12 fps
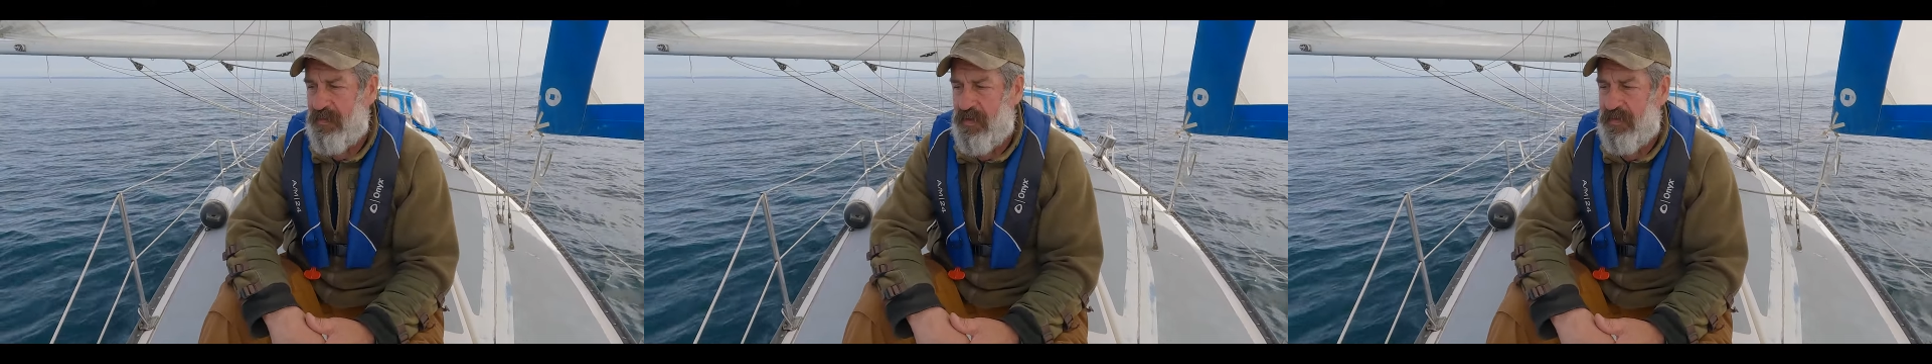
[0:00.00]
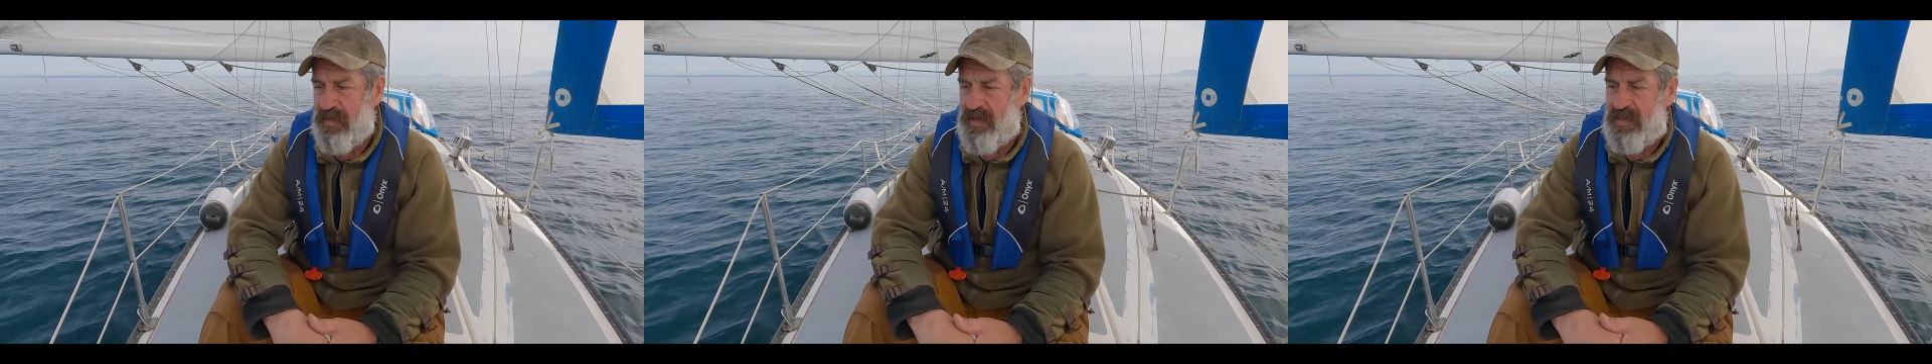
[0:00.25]

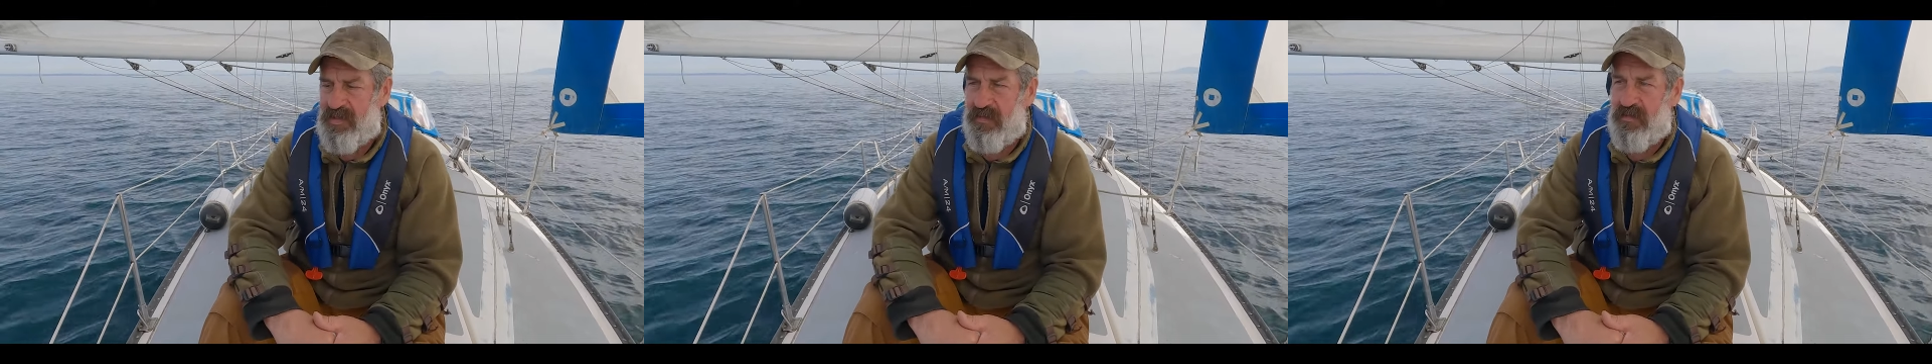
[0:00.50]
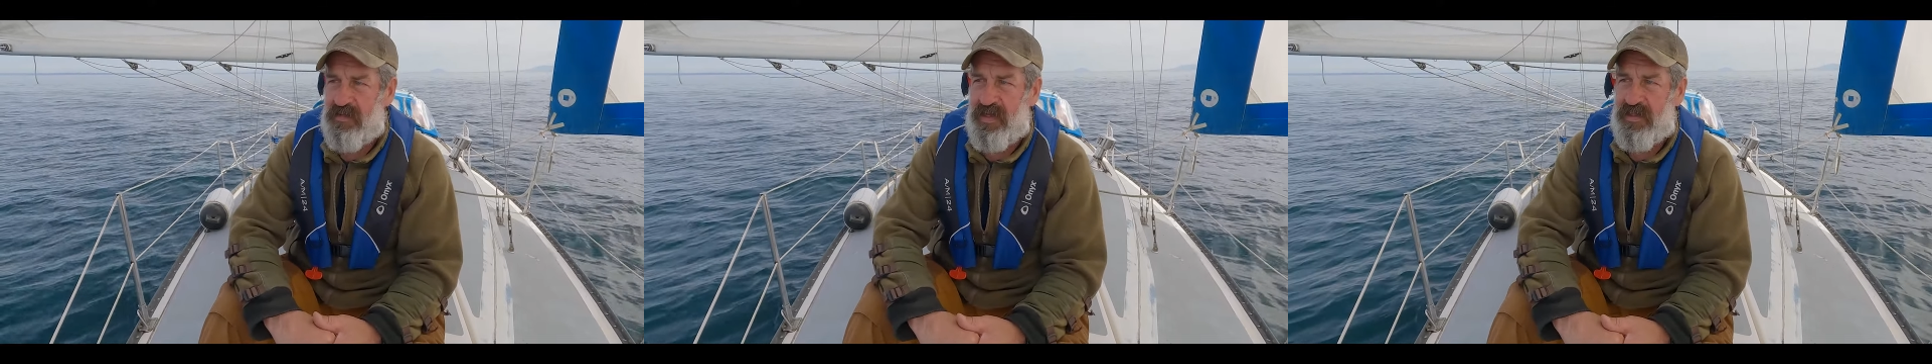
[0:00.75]
all of these
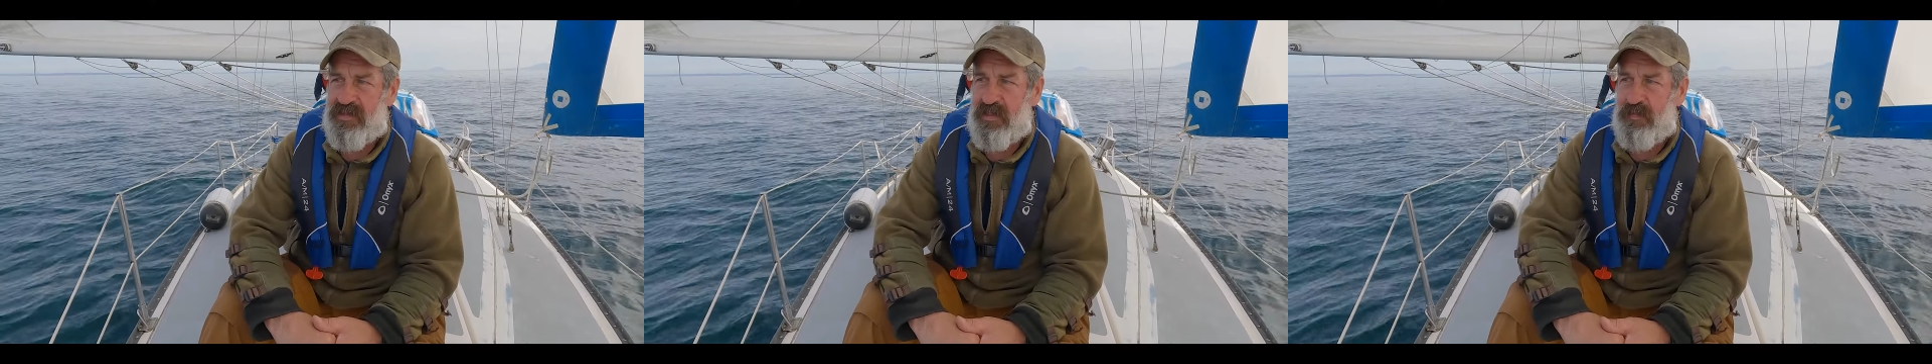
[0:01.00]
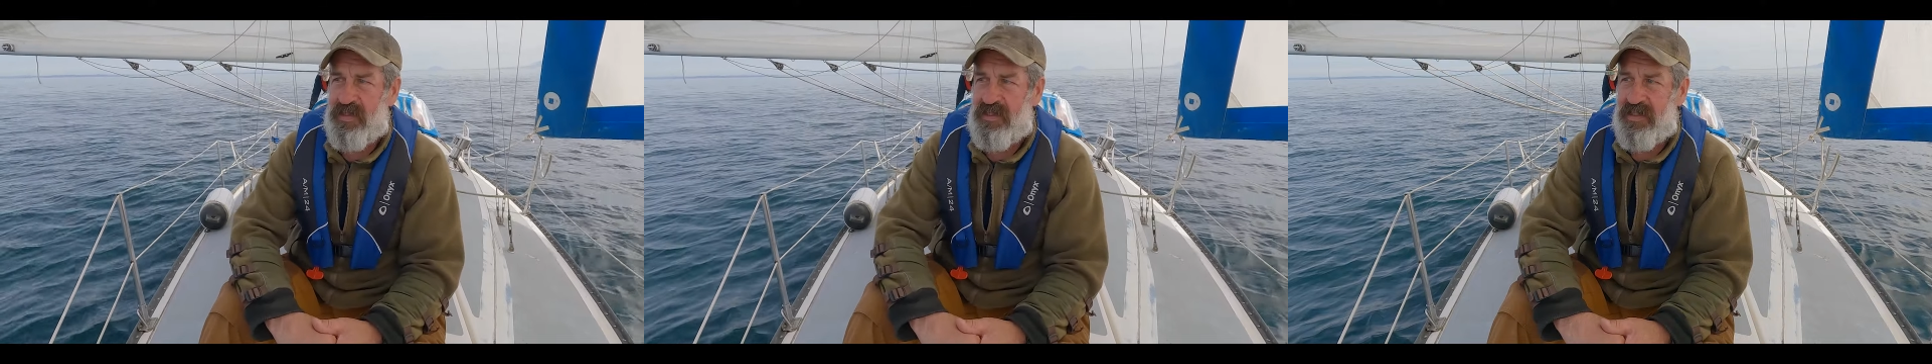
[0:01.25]
other things
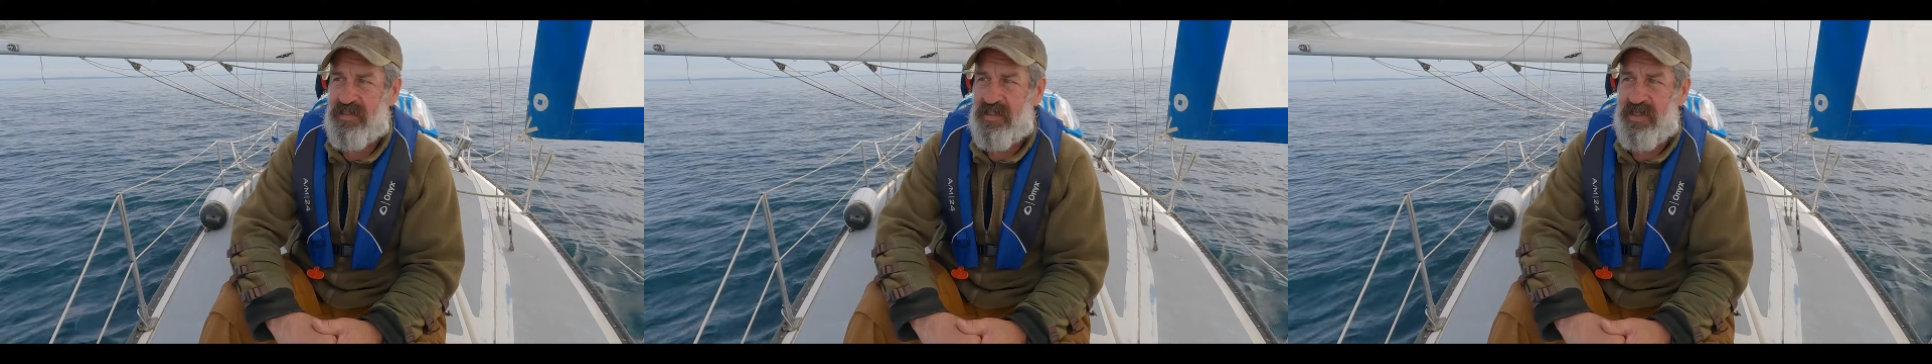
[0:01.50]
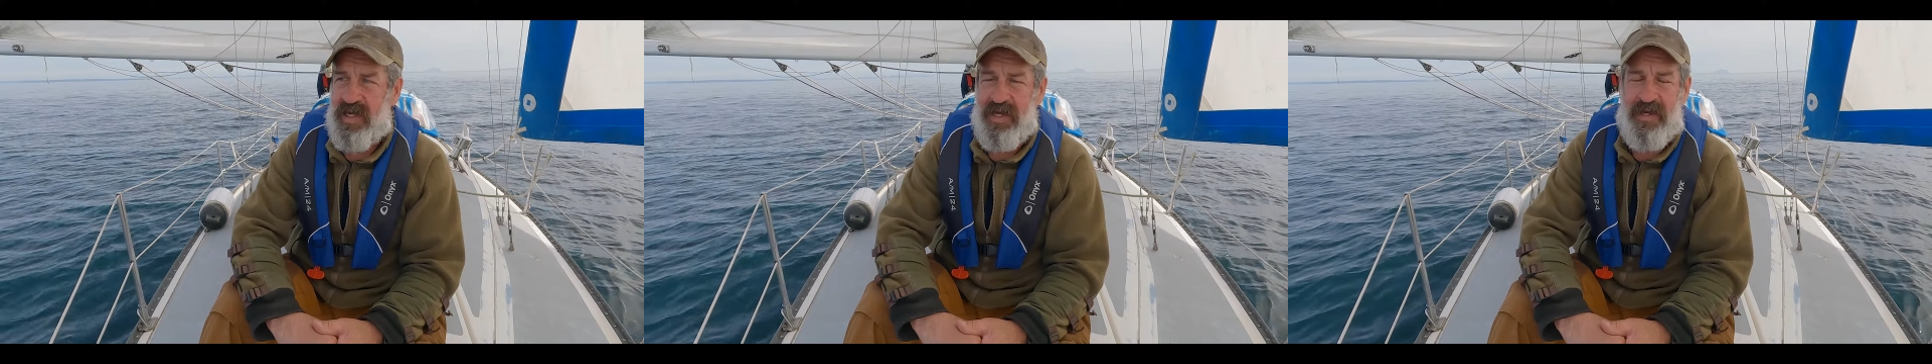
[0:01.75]
that we did
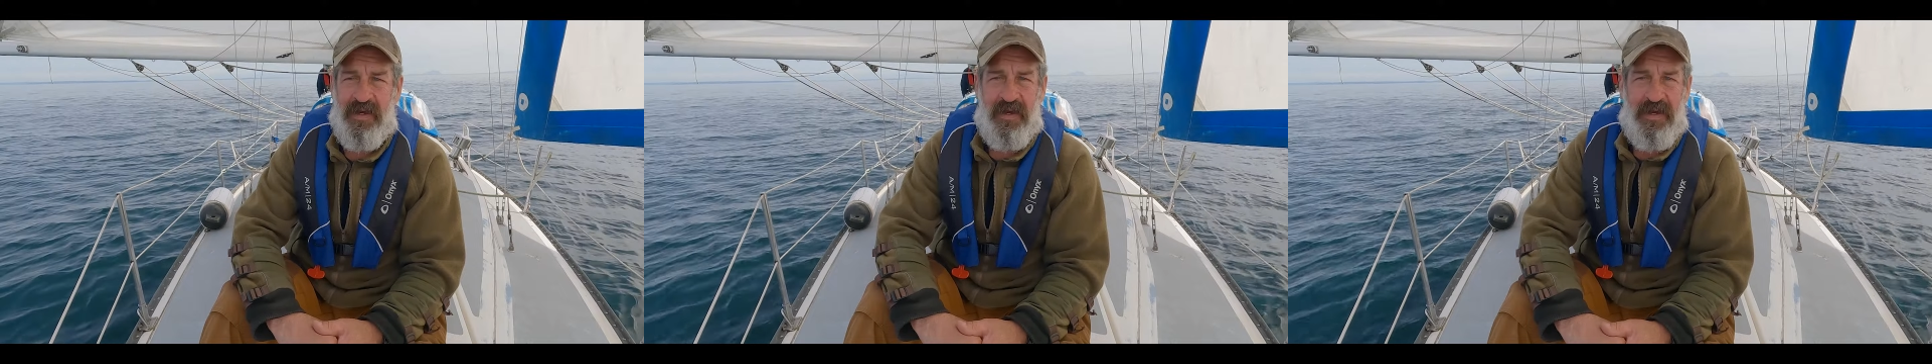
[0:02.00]
today.